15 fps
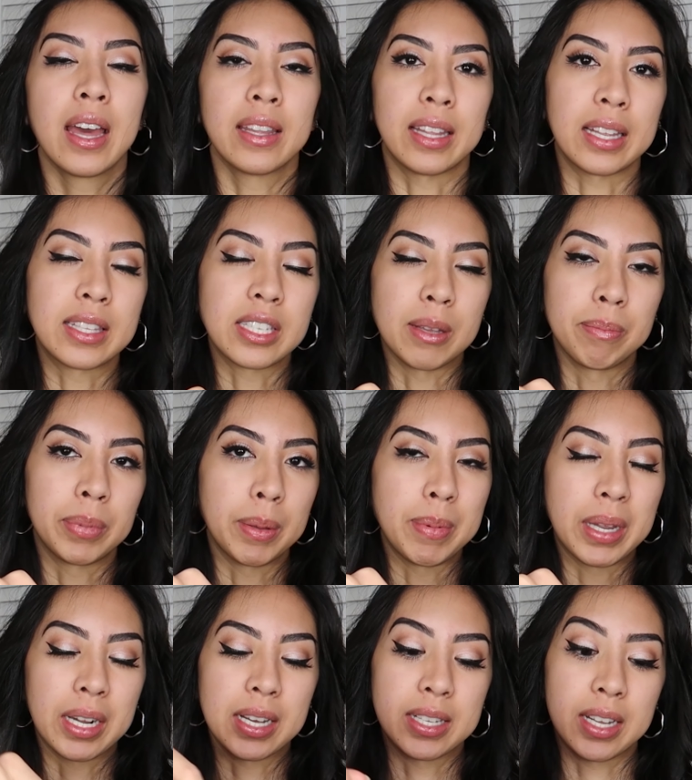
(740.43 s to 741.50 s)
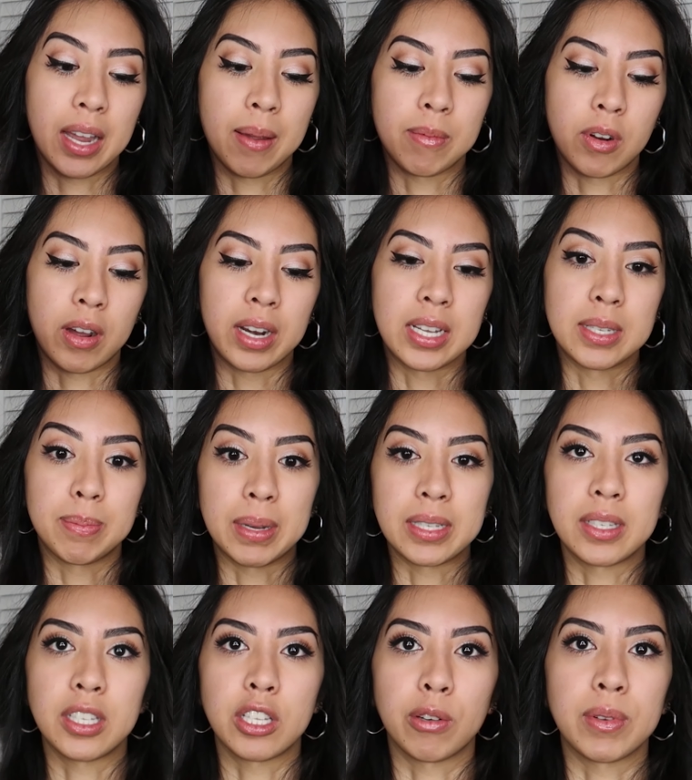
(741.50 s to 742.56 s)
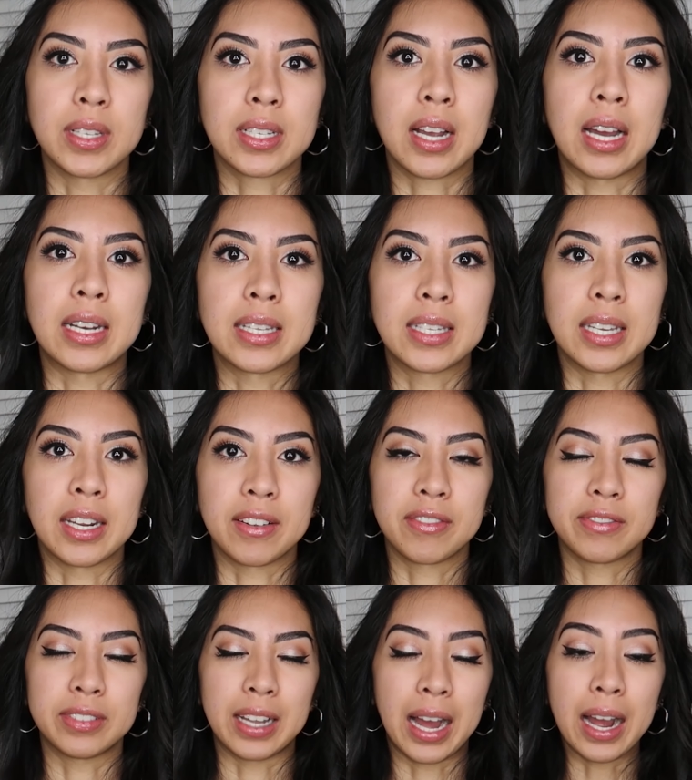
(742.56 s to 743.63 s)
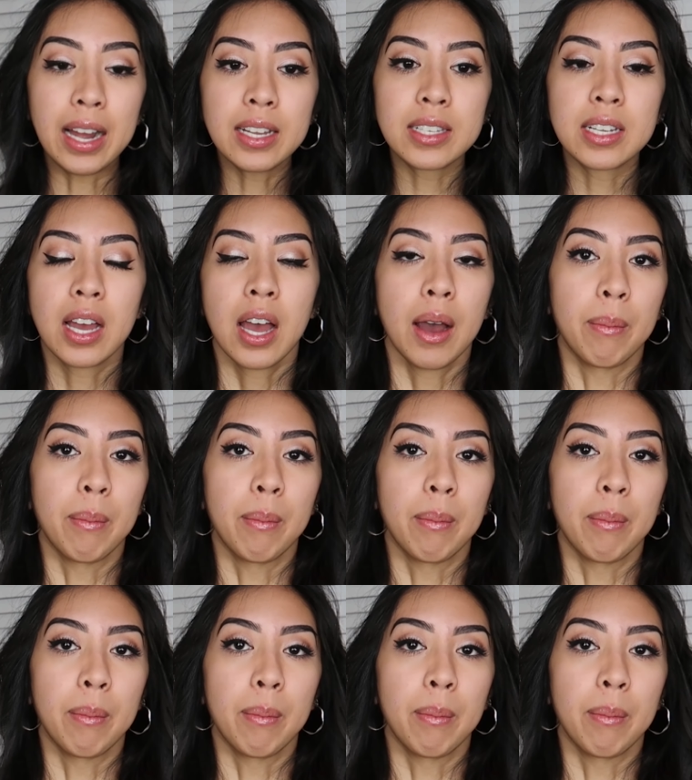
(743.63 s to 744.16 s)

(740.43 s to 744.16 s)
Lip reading: that's simply because I am not as busty, so it's kind of sitting flat.